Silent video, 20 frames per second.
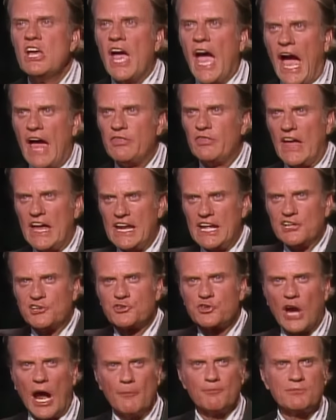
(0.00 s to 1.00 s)
And then he
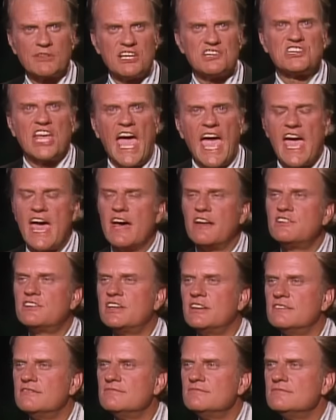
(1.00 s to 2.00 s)
dropped his
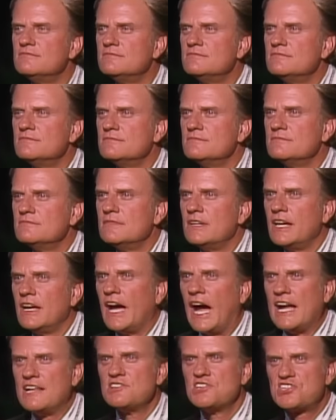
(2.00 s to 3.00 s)
head
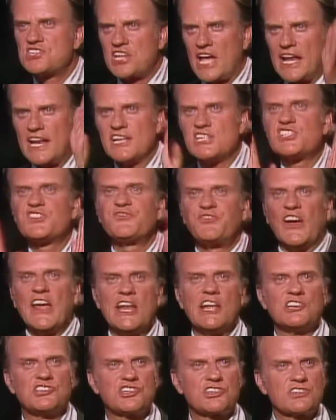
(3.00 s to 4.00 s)
and said, it's
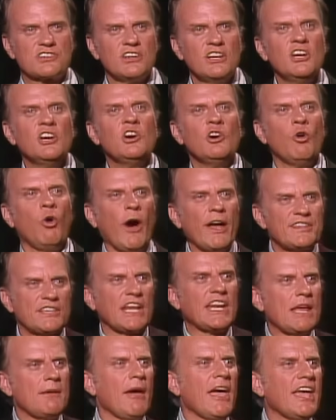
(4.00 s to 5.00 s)
finished. What
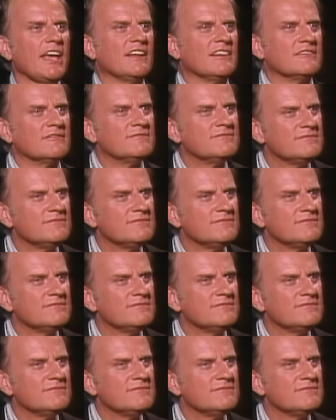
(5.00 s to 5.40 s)
did he mean?